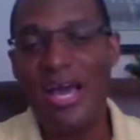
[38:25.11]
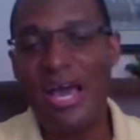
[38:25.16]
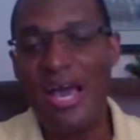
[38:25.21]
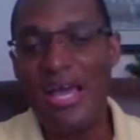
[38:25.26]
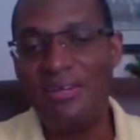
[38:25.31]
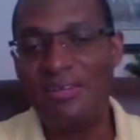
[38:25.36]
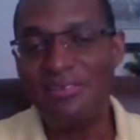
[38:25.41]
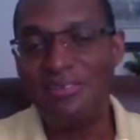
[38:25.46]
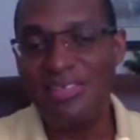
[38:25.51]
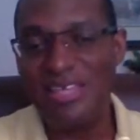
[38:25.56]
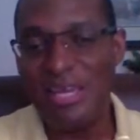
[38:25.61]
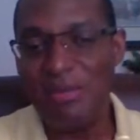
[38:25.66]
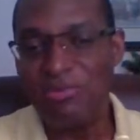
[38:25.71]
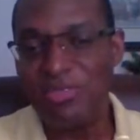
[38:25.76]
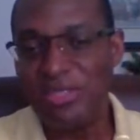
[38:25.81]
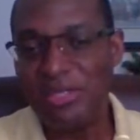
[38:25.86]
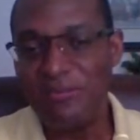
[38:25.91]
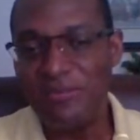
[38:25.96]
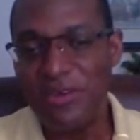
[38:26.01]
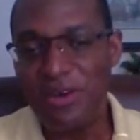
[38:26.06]
And the same
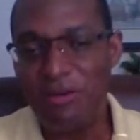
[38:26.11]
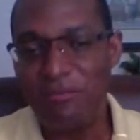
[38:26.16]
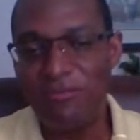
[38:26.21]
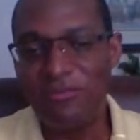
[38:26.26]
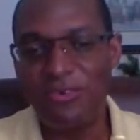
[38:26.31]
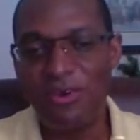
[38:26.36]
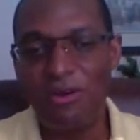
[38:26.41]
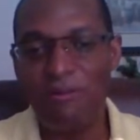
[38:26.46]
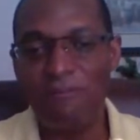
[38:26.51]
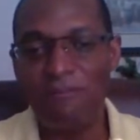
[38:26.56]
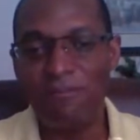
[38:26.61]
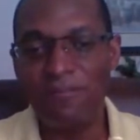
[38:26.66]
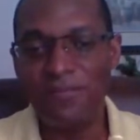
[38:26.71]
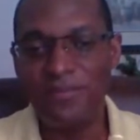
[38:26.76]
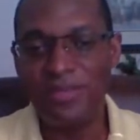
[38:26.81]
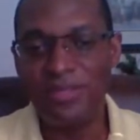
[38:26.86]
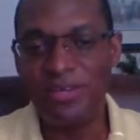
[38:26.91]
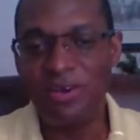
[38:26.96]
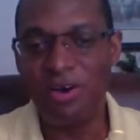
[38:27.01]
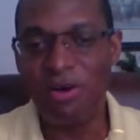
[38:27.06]
should have come
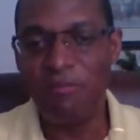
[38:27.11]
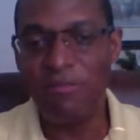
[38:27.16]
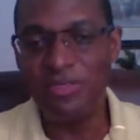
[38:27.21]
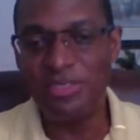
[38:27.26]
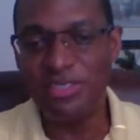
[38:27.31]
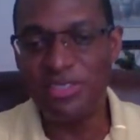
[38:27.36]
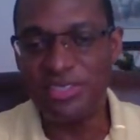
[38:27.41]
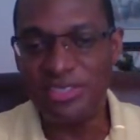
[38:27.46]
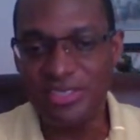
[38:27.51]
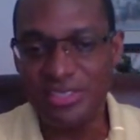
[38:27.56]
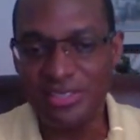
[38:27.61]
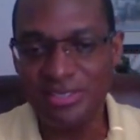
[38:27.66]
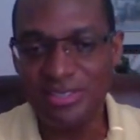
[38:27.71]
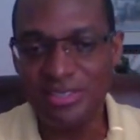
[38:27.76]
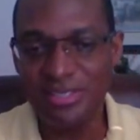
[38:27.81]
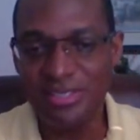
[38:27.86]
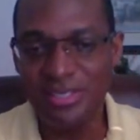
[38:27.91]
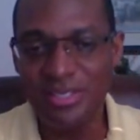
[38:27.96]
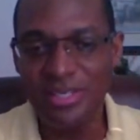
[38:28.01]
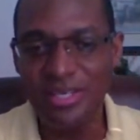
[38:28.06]
from the opposition.